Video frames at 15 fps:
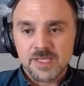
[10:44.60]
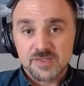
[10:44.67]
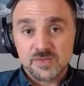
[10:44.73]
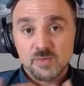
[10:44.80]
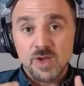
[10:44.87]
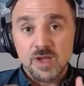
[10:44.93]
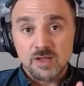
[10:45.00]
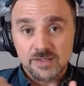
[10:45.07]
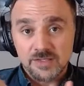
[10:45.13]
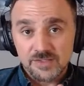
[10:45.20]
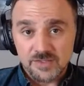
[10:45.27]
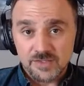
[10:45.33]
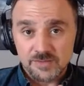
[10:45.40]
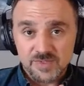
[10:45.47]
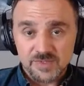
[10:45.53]
as well
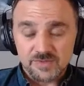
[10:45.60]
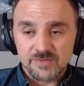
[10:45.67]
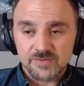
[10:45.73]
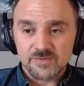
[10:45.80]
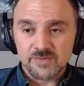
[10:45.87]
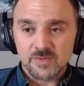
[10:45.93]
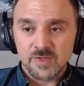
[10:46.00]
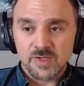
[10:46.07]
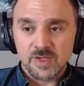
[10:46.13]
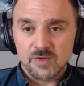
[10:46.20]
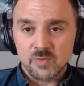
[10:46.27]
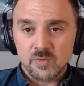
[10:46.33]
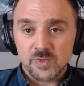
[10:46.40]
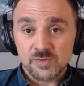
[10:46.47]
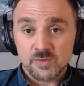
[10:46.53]
in terms of
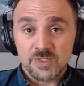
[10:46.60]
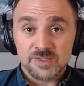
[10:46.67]
which